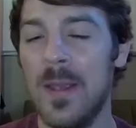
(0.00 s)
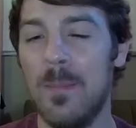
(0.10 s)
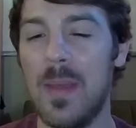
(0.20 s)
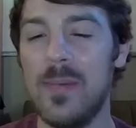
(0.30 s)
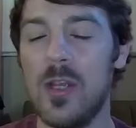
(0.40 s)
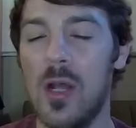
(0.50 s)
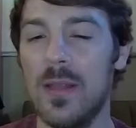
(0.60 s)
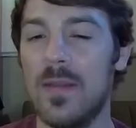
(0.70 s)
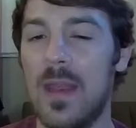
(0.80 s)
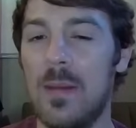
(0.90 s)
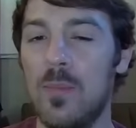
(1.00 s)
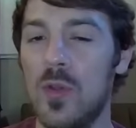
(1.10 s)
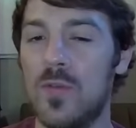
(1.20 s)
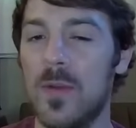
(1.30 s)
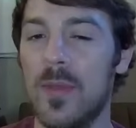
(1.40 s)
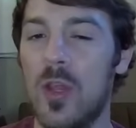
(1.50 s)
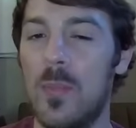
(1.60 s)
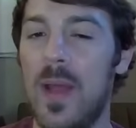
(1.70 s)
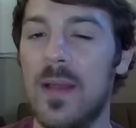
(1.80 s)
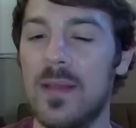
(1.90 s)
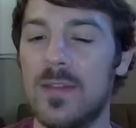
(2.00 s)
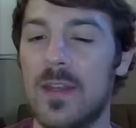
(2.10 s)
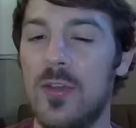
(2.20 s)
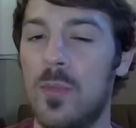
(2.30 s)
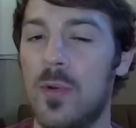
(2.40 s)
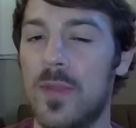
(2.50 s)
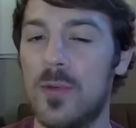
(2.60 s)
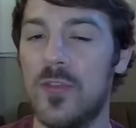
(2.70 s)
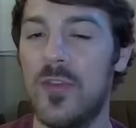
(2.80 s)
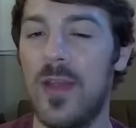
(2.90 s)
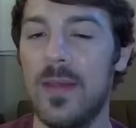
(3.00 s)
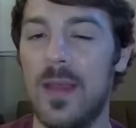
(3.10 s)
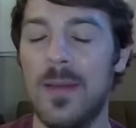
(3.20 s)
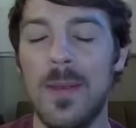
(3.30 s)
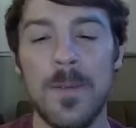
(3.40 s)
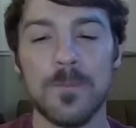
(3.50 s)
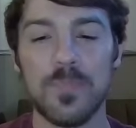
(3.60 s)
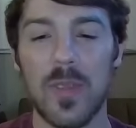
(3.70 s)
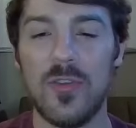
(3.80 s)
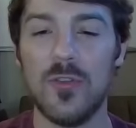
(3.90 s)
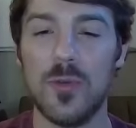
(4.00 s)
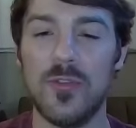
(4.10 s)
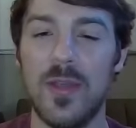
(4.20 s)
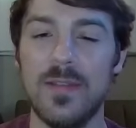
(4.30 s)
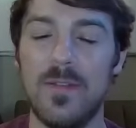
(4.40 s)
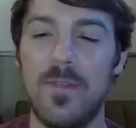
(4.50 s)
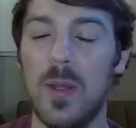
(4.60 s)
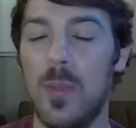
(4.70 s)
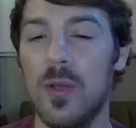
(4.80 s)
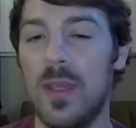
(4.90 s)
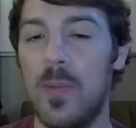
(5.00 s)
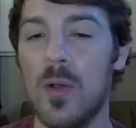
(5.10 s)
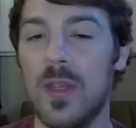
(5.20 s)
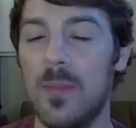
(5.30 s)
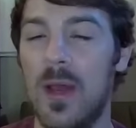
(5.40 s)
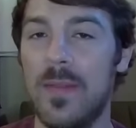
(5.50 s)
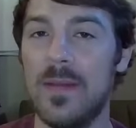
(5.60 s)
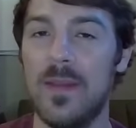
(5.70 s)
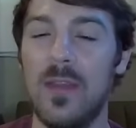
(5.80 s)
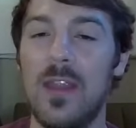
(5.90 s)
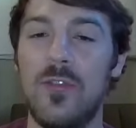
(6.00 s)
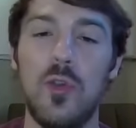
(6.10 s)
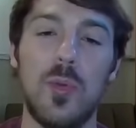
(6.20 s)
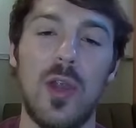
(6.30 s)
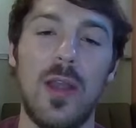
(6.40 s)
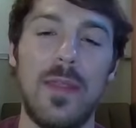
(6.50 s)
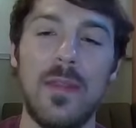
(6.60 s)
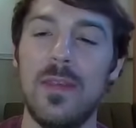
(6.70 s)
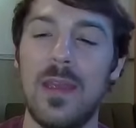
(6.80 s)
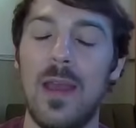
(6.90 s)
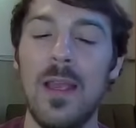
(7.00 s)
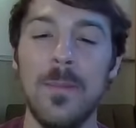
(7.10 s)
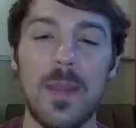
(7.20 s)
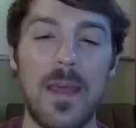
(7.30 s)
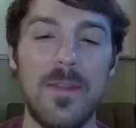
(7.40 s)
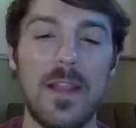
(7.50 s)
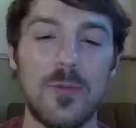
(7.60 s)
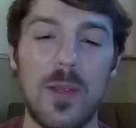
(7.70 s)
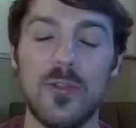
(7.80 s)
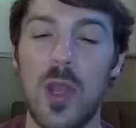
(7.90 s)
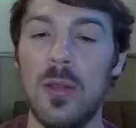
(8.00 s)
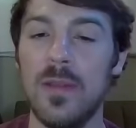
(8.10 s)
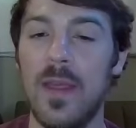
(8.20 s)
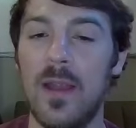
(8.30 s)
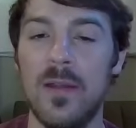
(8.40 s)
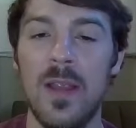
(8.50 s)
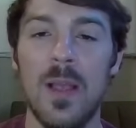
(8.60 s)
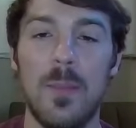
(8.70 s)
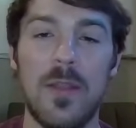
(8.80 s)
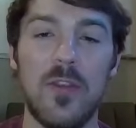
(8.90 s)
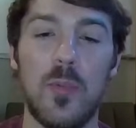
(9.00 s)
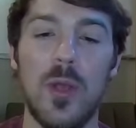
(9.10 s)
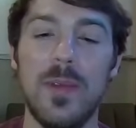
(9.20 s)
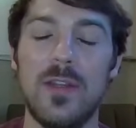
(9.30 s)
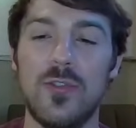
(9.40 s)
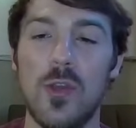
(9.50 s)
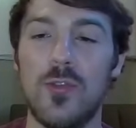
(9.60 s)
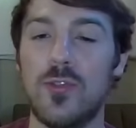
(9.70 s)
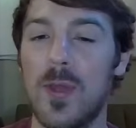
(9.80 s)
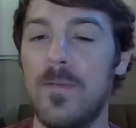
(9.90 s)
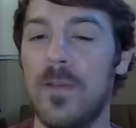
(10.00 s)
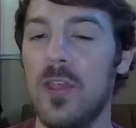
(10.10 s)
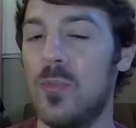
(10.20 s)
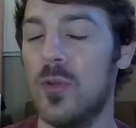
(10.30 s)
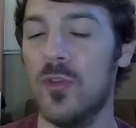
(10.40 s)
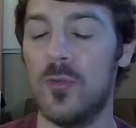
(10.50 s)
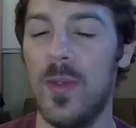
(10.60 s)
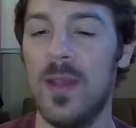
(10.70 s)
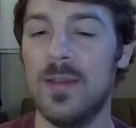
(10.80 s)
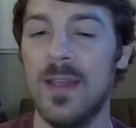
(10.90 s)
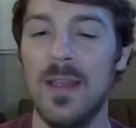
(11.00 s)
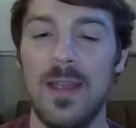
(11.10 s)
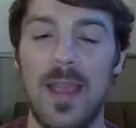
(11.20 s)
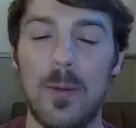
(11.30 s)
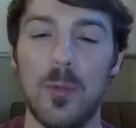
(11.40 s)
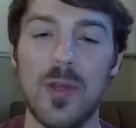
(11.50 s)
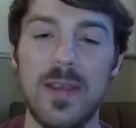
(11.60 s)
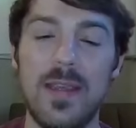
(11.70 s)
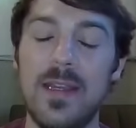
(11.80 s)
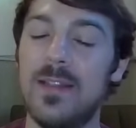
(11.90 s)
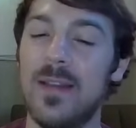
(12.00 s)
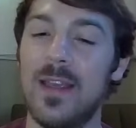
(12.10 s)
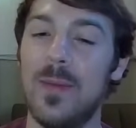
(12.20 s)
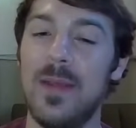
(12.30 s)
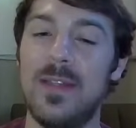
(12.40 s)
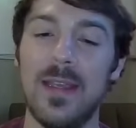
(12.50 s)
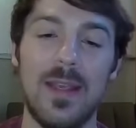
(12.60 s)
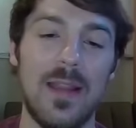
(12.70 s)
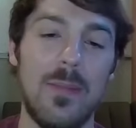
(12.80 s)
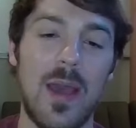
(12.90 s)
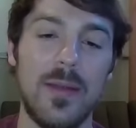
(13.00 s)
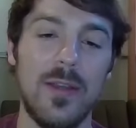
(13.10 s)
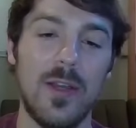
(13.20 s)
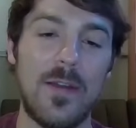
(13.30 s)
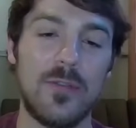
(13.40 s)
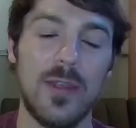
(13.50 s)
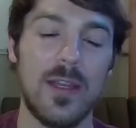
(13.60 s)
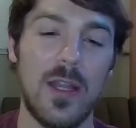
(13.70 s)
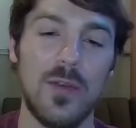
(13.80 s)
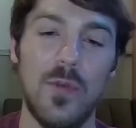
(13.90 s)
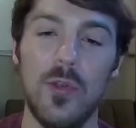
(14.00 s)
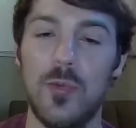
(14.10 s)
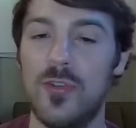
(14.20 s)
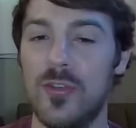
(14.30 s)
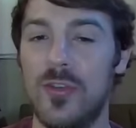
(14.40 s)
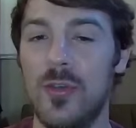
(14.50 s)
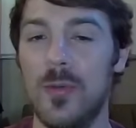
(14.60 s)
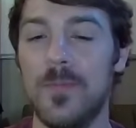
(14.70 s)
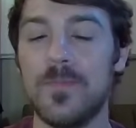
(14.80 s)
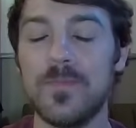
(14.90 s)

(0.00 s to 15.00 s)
Maybe calling that a move from the Cobalion is going to do more than Cresselia, since Cresselia is a very bulky Pokemon that doesn't hit super hard. I think that's what I was calling there. But at this point, we can just go straight for these Brutal Swings, and we're easily going to be taking them out here after like another Volt Switch or 2.